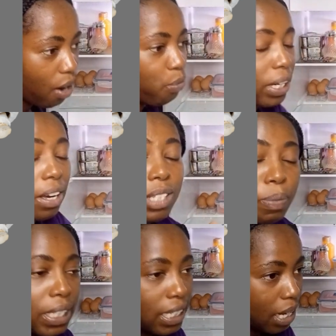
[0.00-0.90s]
without
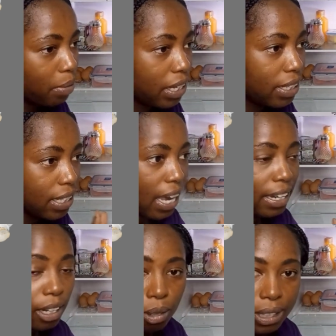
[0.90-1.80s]
putting them in
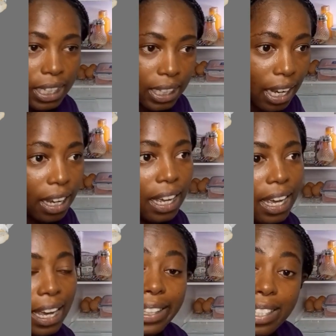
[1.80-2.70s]
any container,
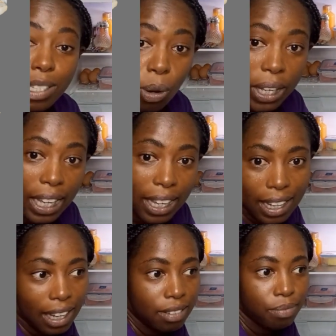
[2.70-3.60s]
it is okay. It
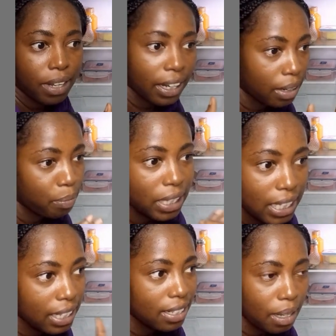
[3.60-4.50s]
can
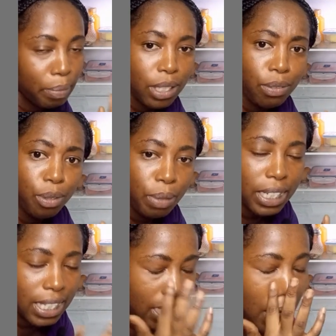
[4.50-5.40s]
maintain some bits of
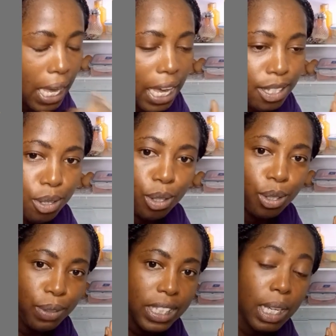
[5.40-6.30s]
humidity and store your
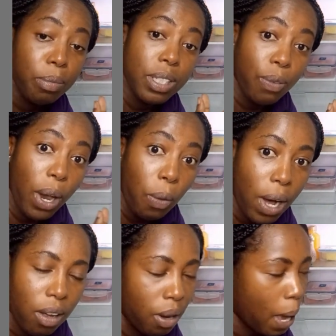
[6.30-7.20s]
vegetables for a
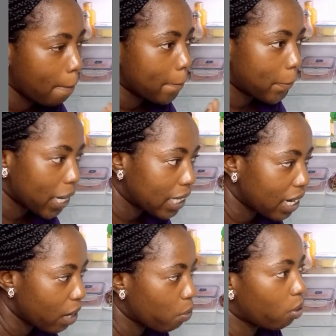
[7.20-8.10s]
while, but
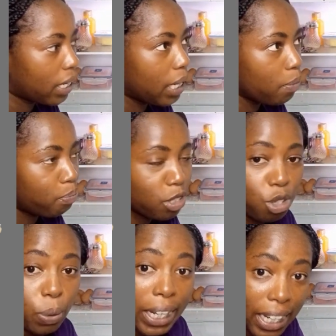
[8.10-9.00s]
it will keep
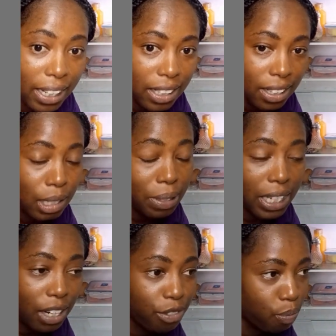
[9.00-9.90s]
shrinking,
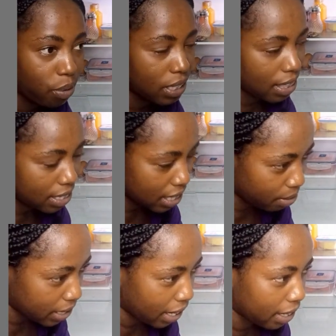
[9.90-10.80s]
especially if you put
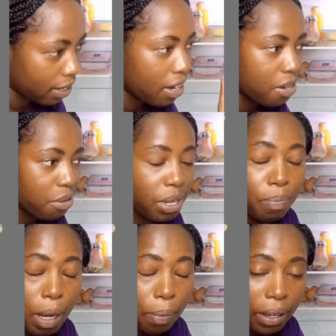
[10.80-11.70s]
stuff like green
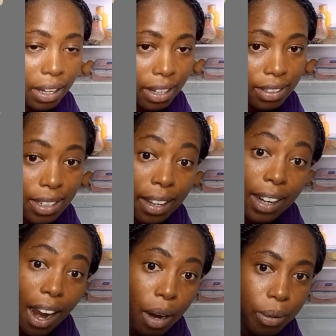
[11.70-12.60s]
pepper and
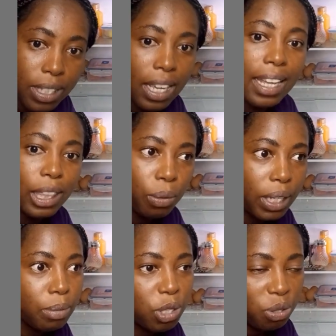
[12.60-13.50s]
carrots. They will
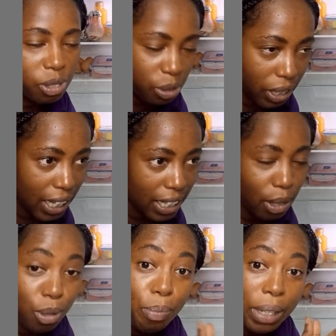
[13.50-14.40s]
keep shrinking. They
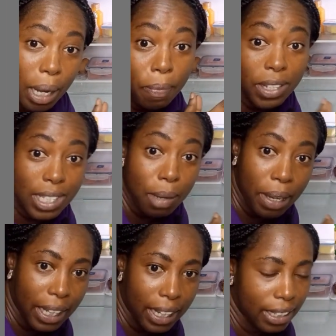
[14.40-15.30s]
will not become the same
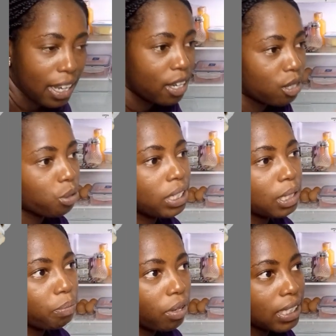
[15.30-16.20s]
again. So it's
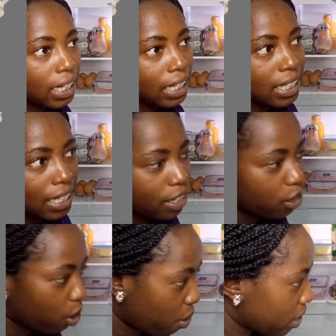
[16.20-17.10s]
important that in
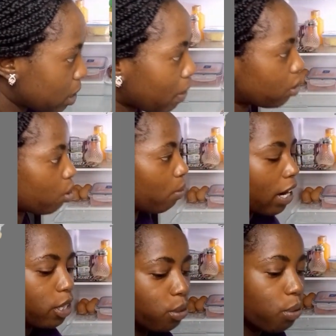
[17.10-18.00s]
your crisper
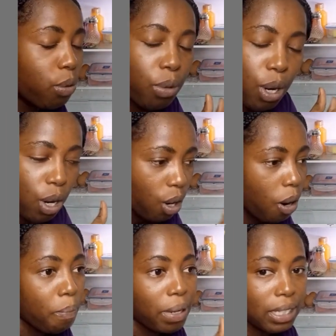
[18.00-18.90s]
drawer you
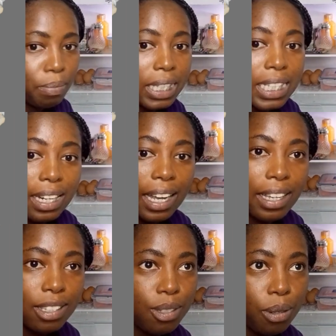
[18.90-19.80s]

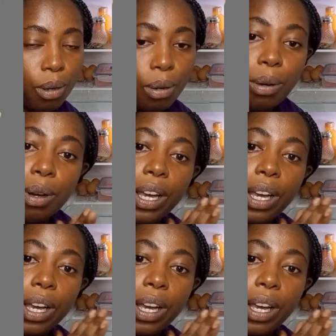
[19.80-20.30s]
compartmentalize your